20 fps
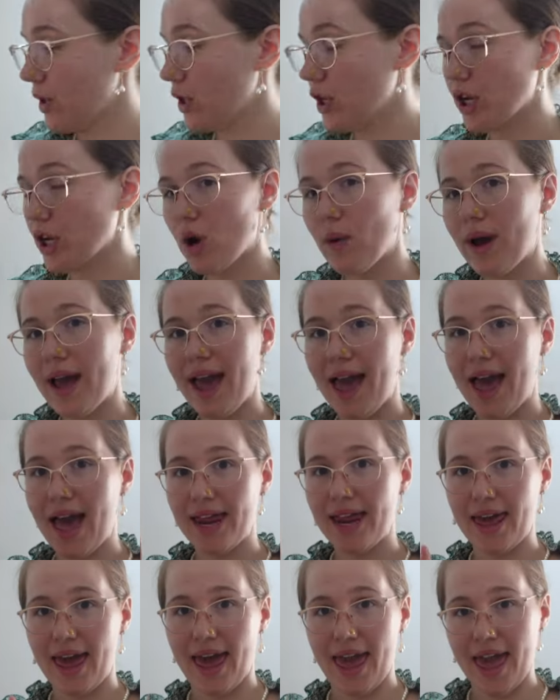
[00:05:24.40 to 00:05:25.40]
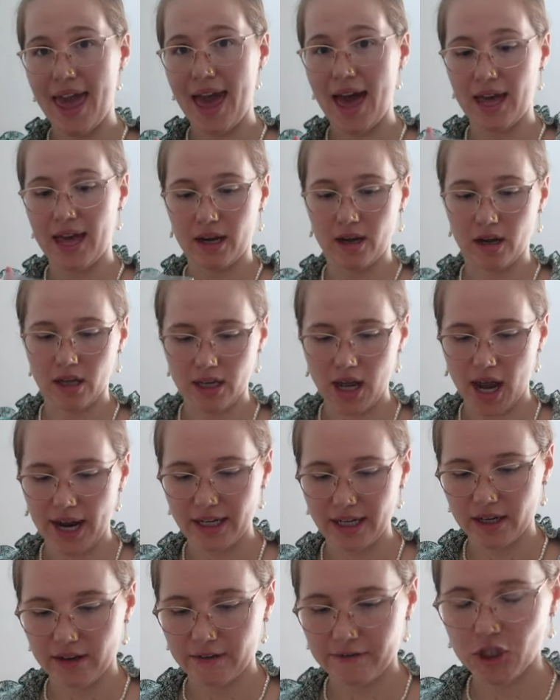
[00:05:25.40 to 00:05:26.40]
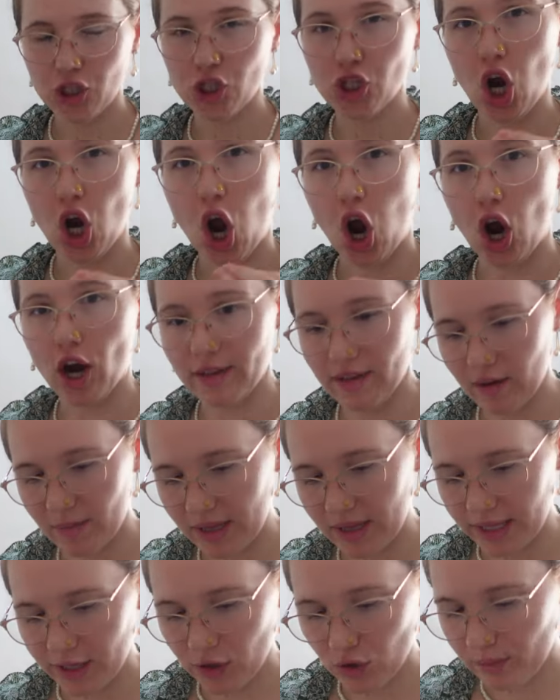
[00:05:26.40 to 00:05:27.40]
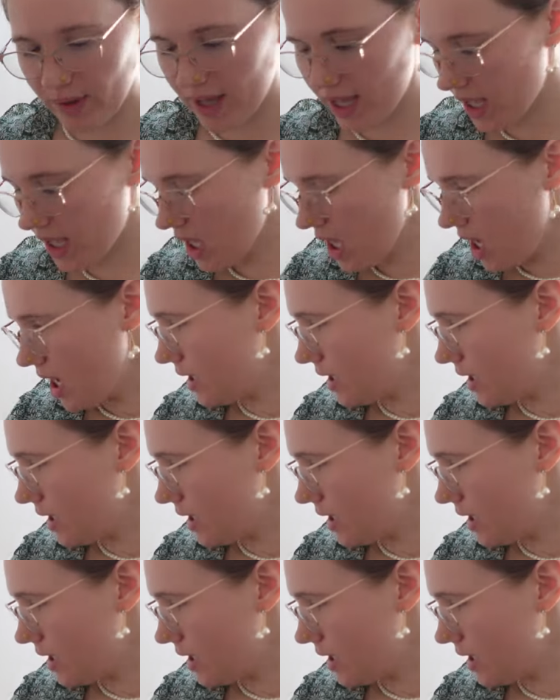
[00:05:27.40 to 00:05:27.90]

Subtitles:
gonna go ahead and kind of char them a little bit.